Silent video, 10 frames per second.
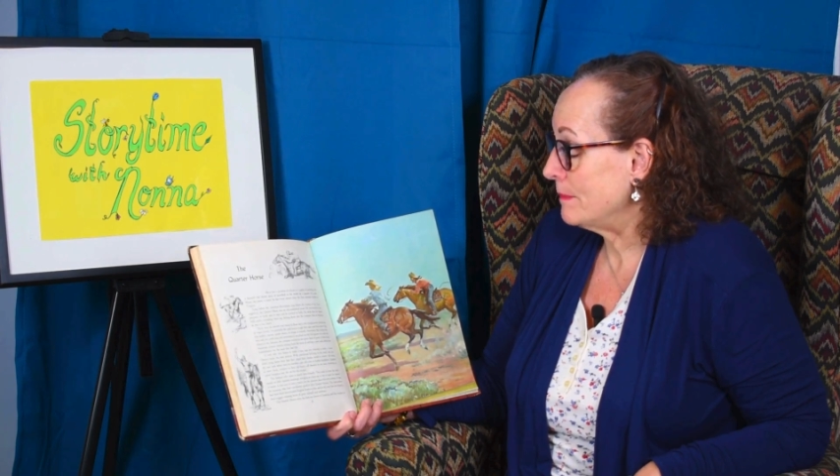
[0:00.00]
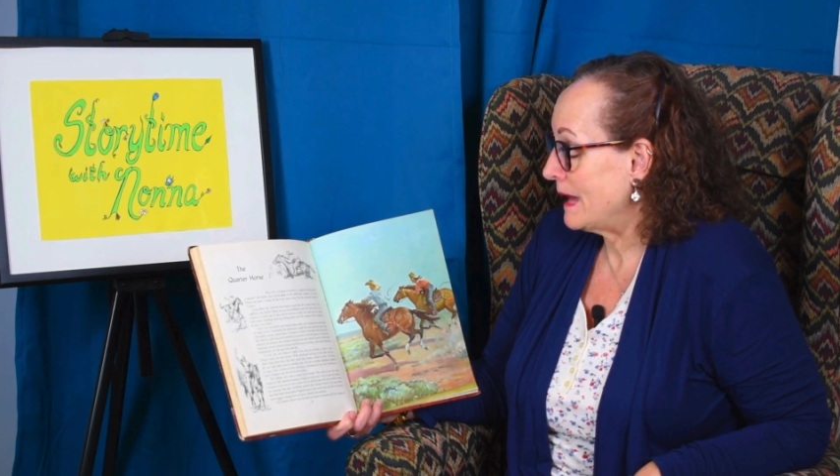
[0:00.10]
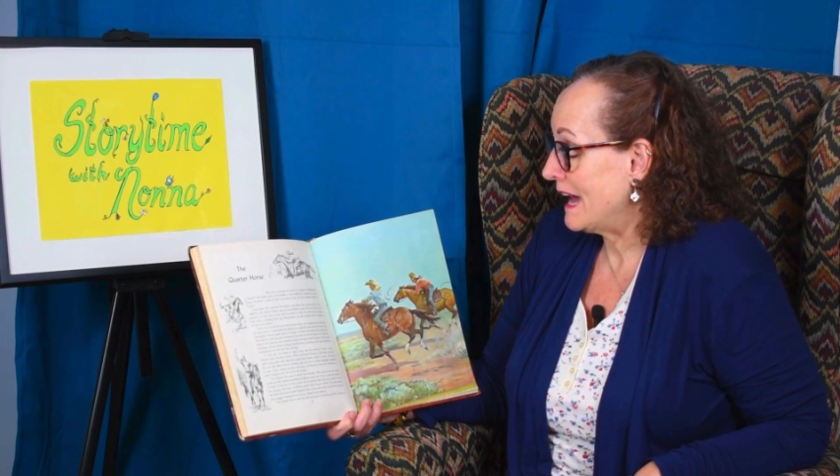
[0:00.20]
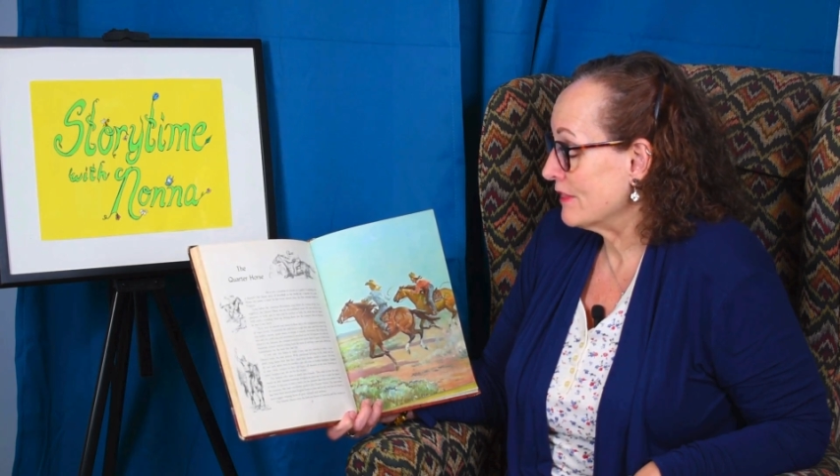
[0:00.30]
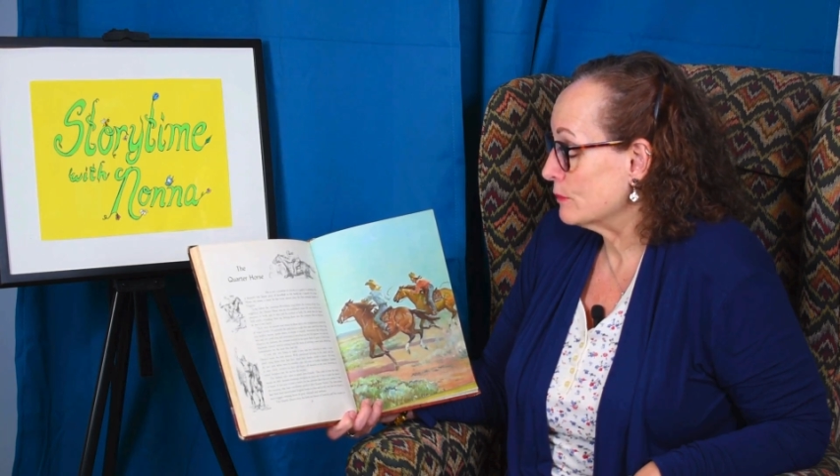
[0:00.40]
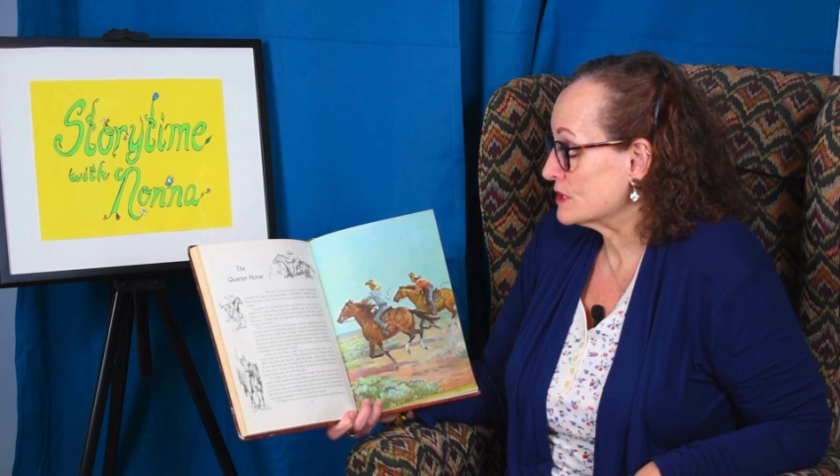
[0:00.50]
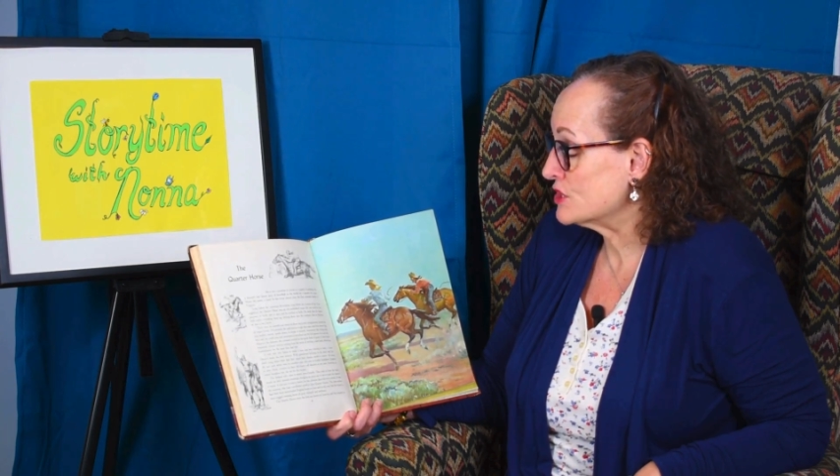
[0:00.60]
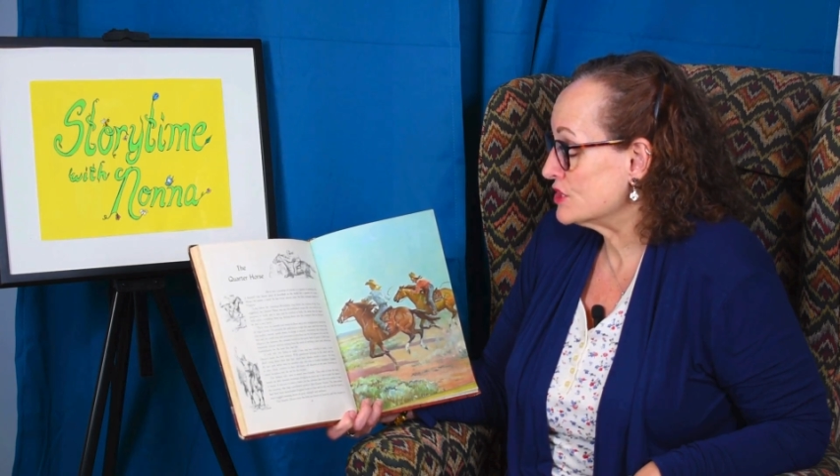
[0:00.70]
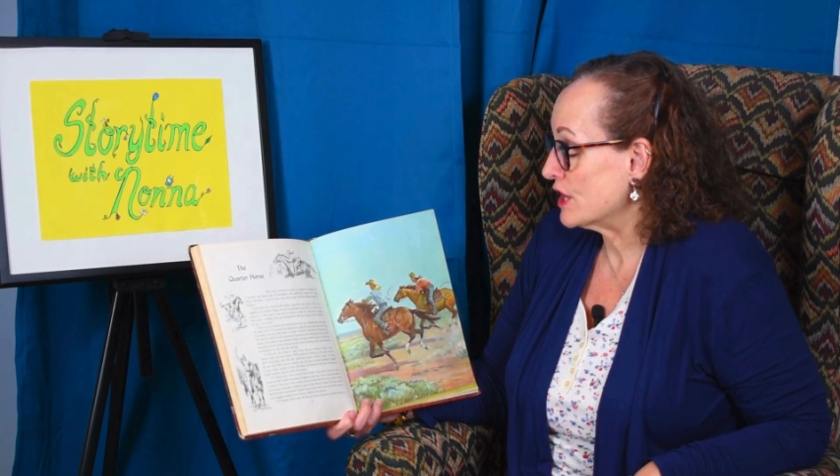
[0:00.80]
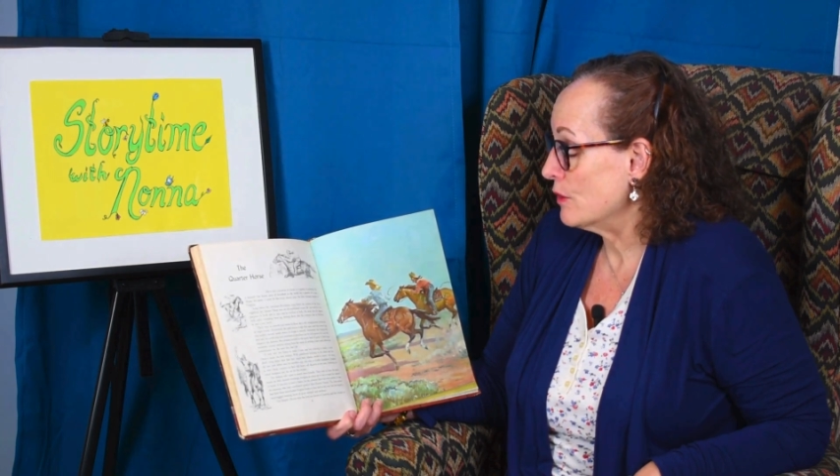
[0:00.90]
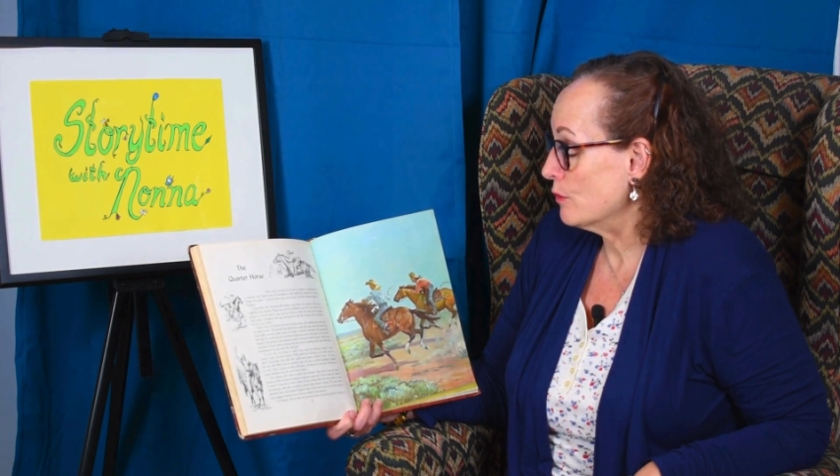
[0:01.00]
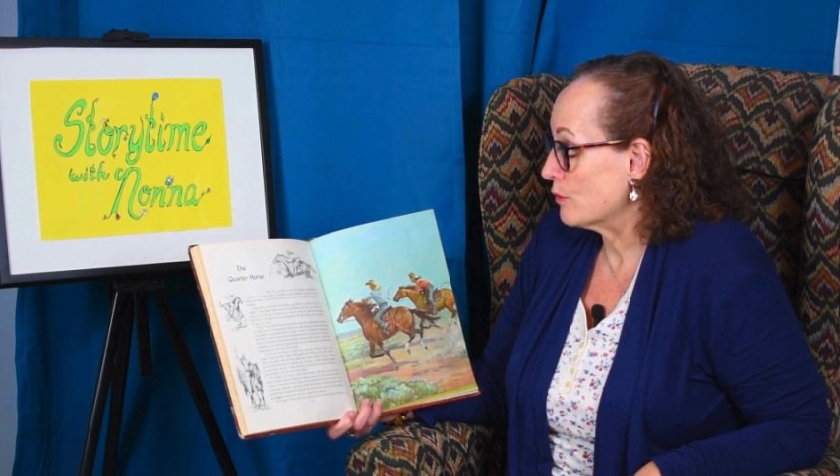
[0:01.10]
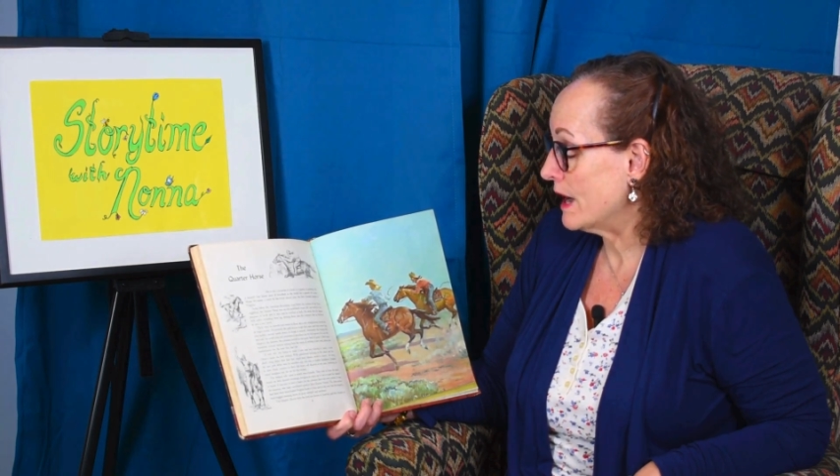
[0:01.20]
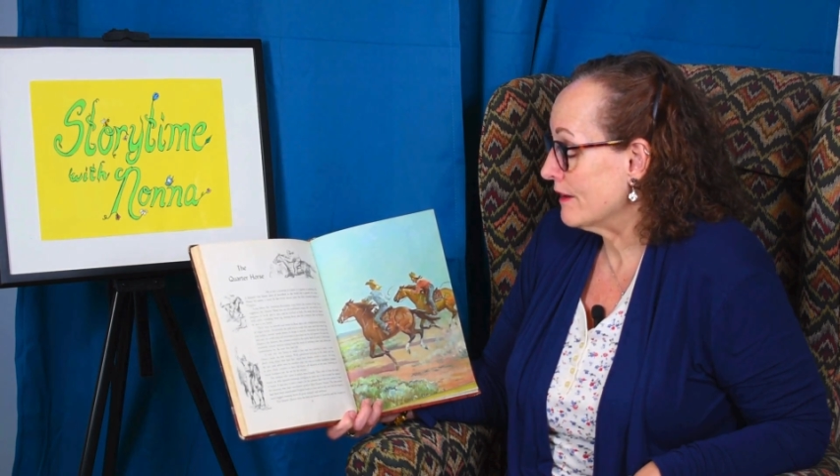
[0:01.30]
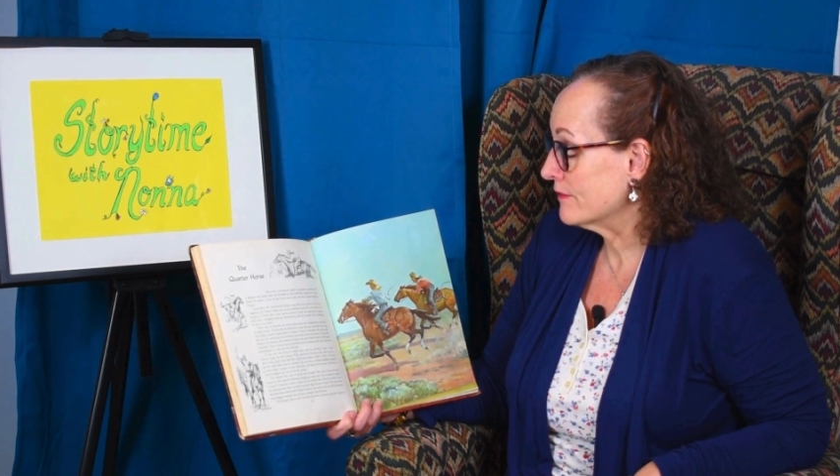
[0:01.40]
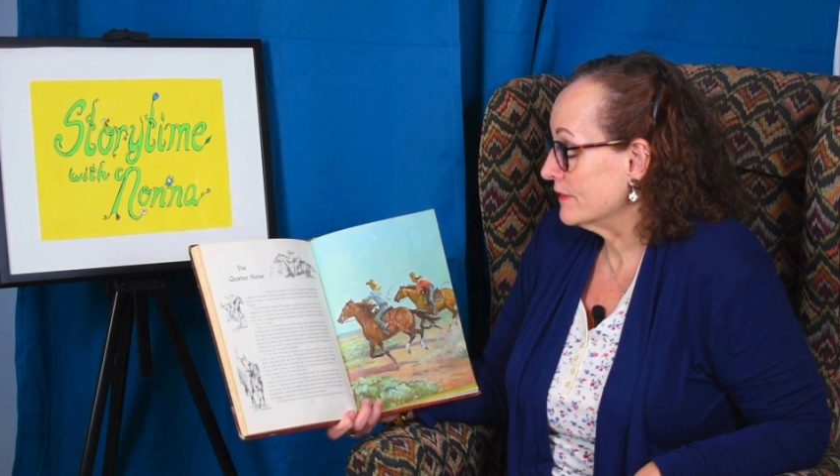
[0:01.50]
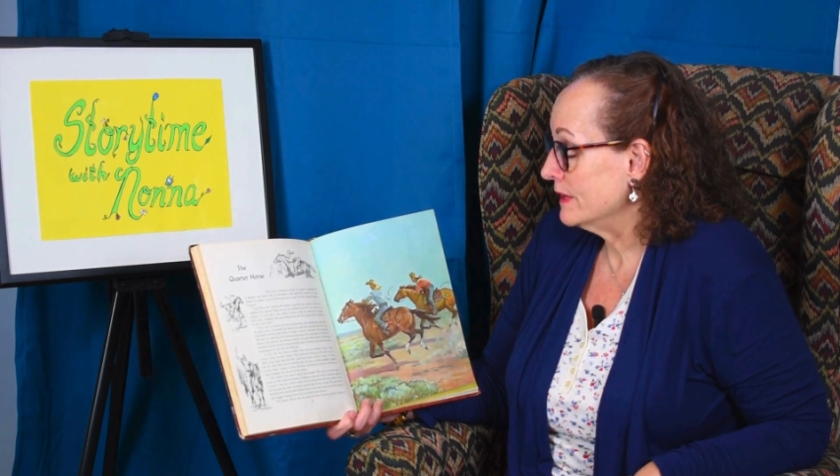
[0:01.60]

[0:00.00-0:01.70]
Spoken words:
path was so rough